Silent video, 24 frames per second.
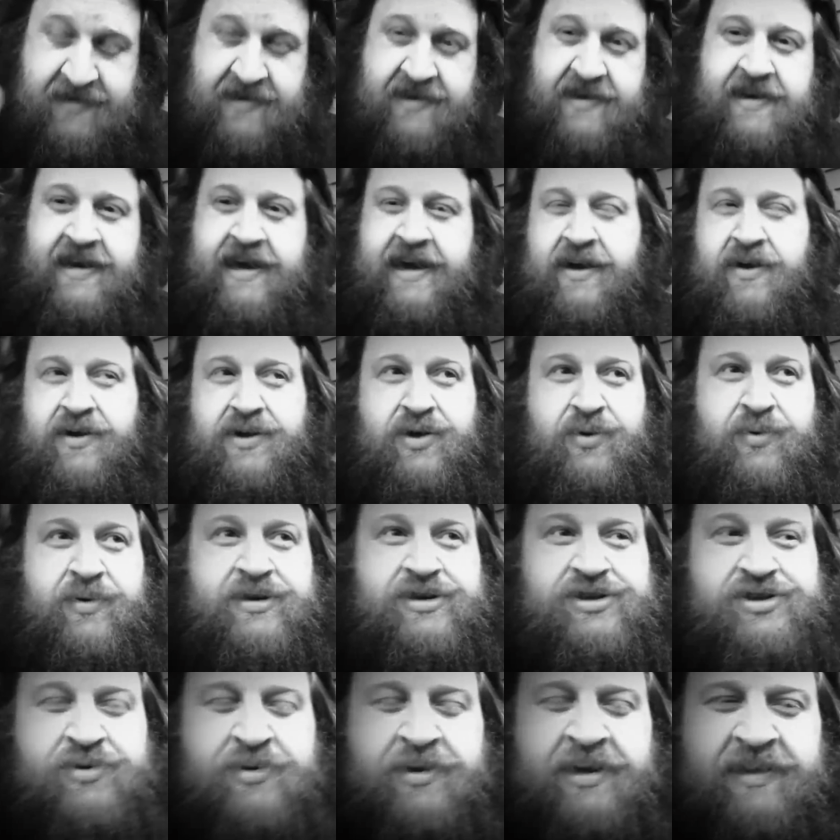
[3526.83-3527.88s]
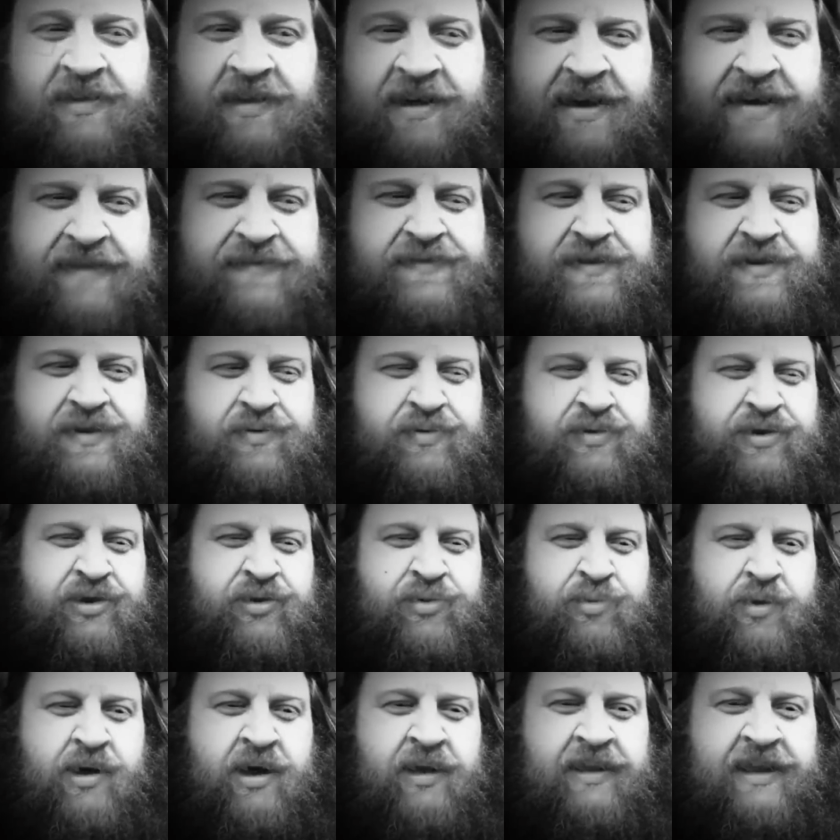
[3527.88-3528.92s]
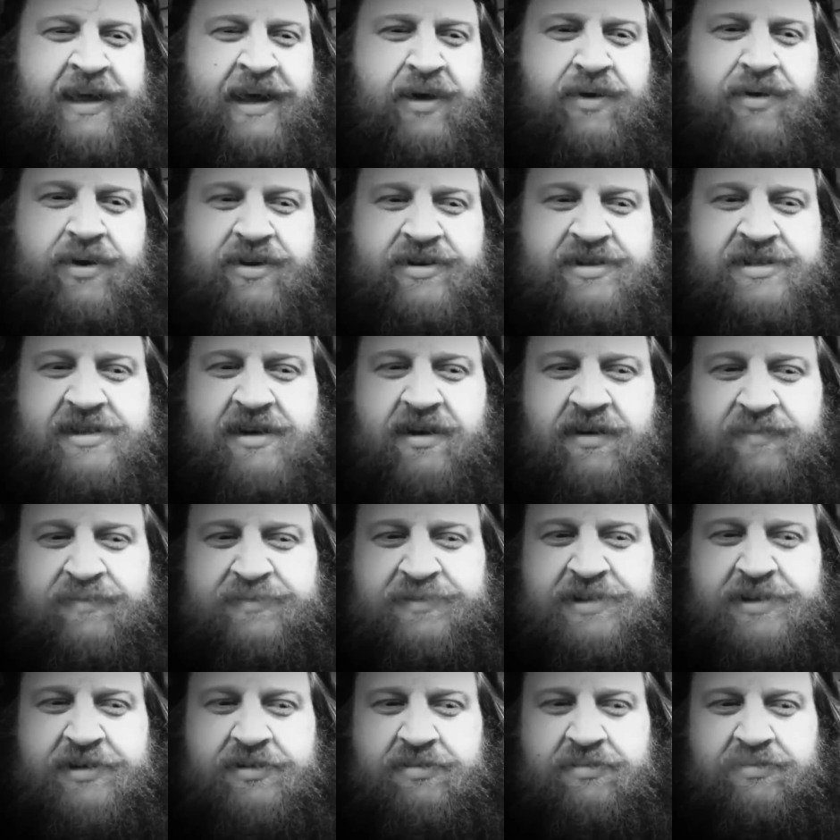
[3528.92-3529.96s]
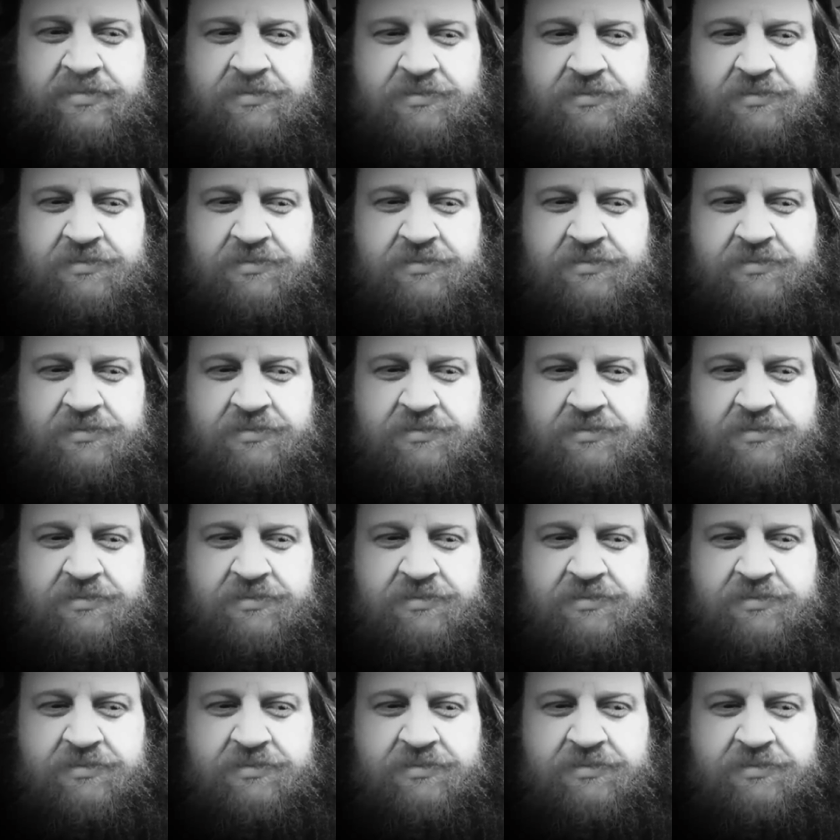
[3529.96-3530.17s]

How do you enjoy life? You allow yourself to.